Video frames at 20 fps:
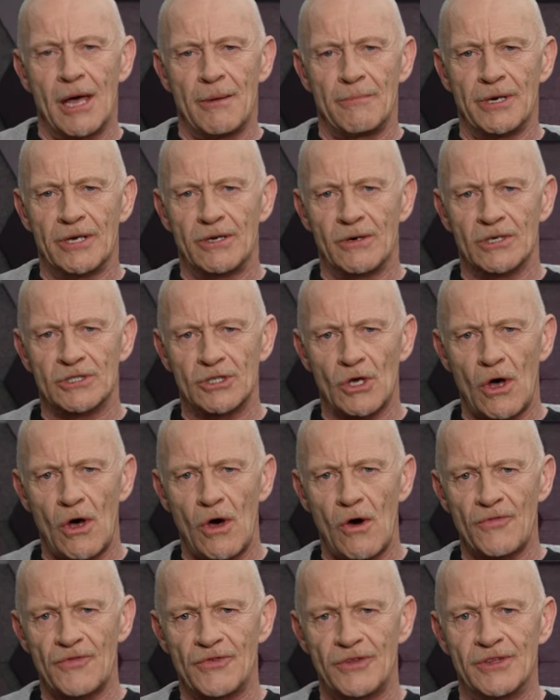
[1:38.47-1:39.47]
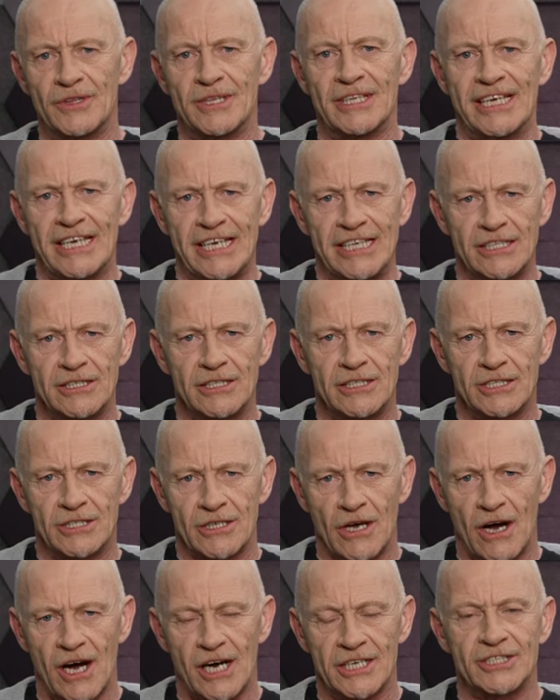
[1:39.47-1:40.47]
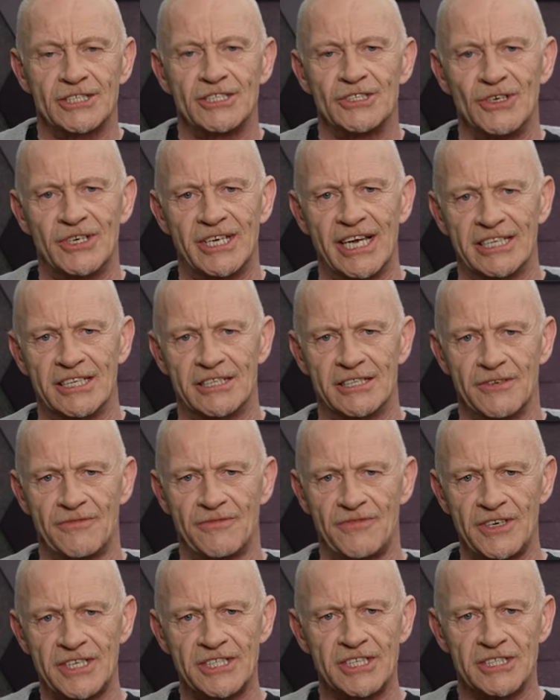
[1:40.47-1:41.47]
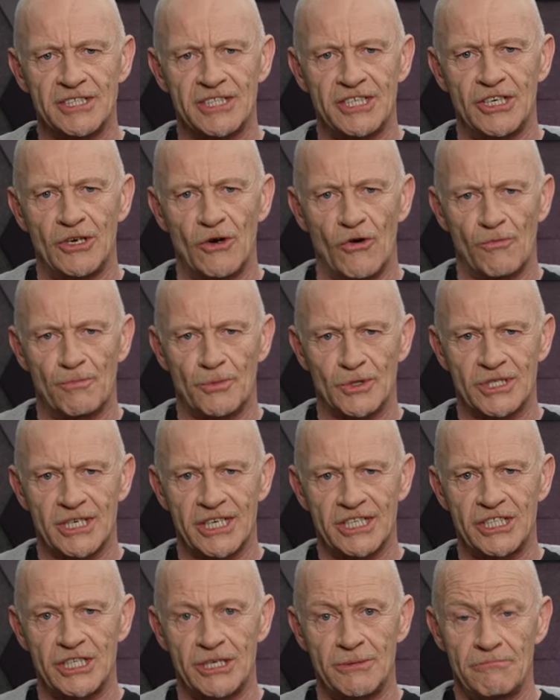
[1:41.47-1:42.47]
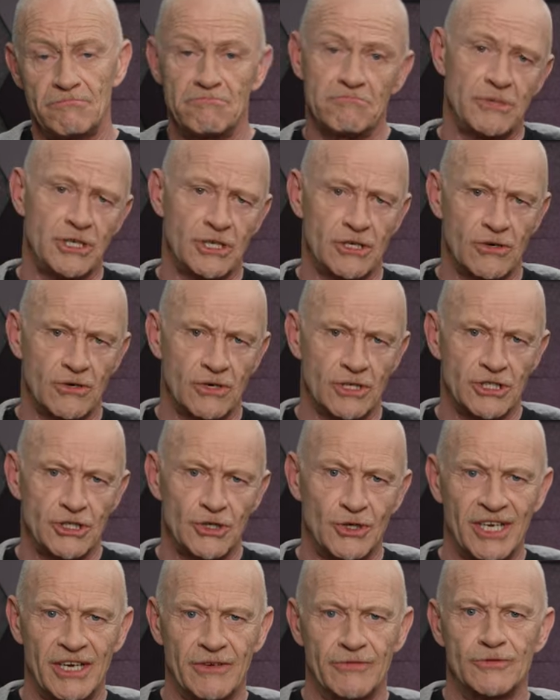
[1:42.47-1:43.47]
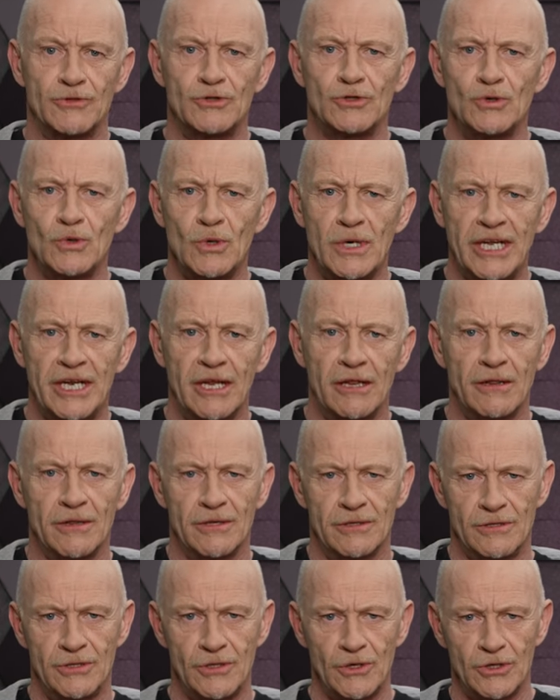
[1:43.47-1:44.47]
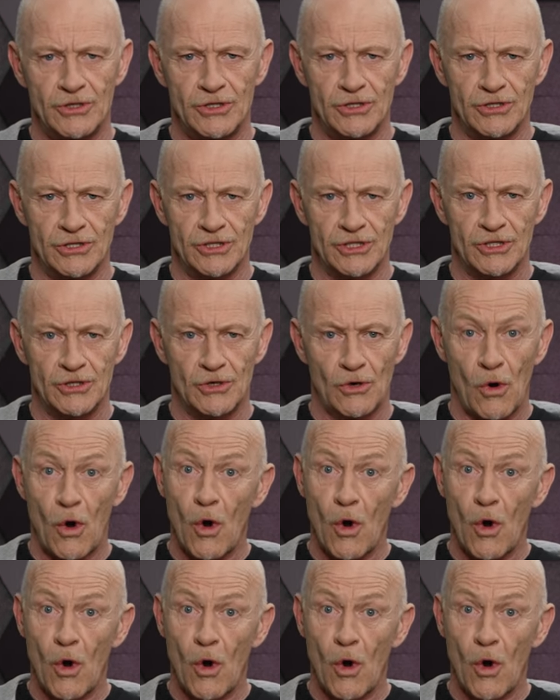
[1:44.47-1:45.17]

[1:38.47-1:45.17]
Because often in the start you get a deficiency of potassium because you give too little nutrients,